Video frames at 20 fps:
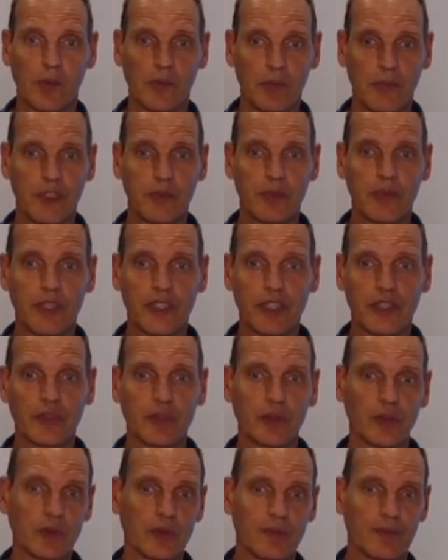between the
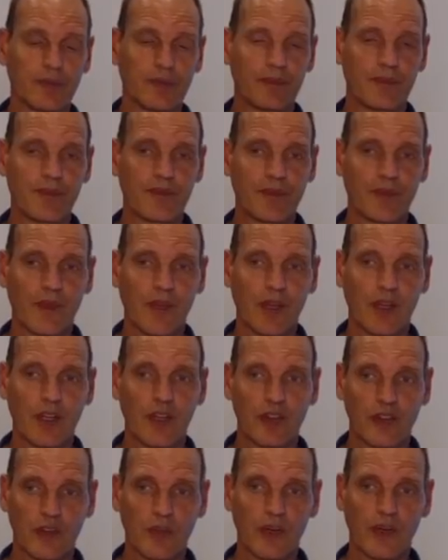two.
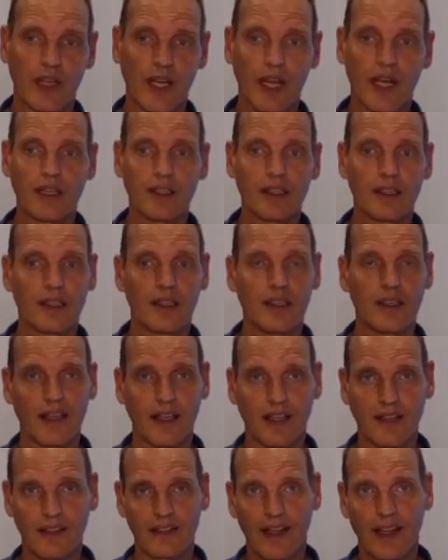So again,
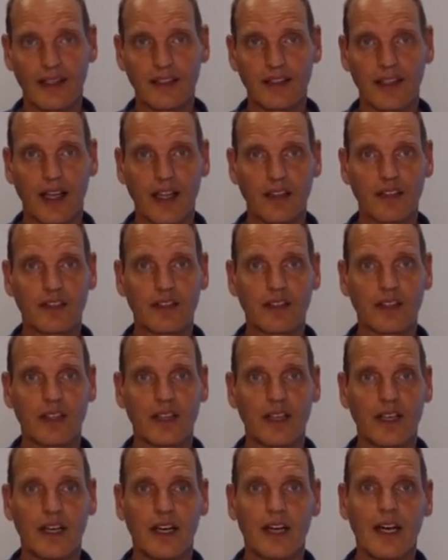an exact test
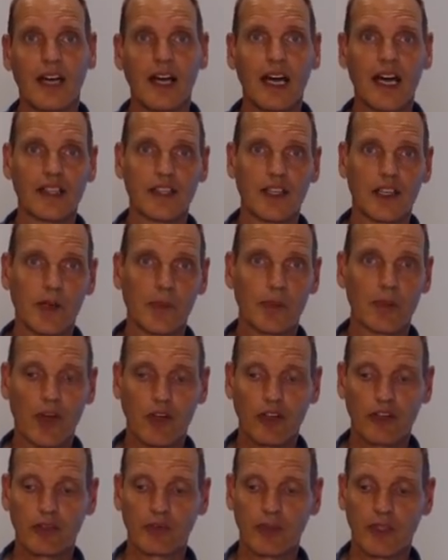and an
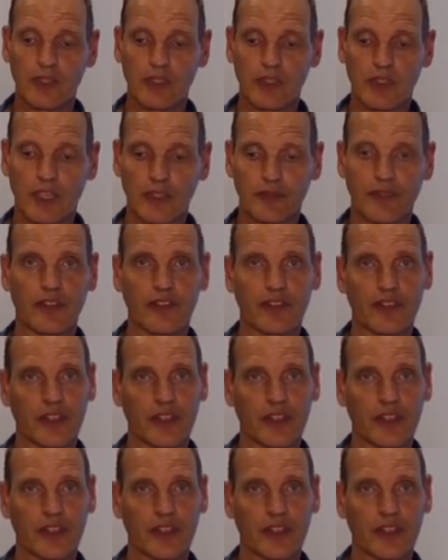approximate confidence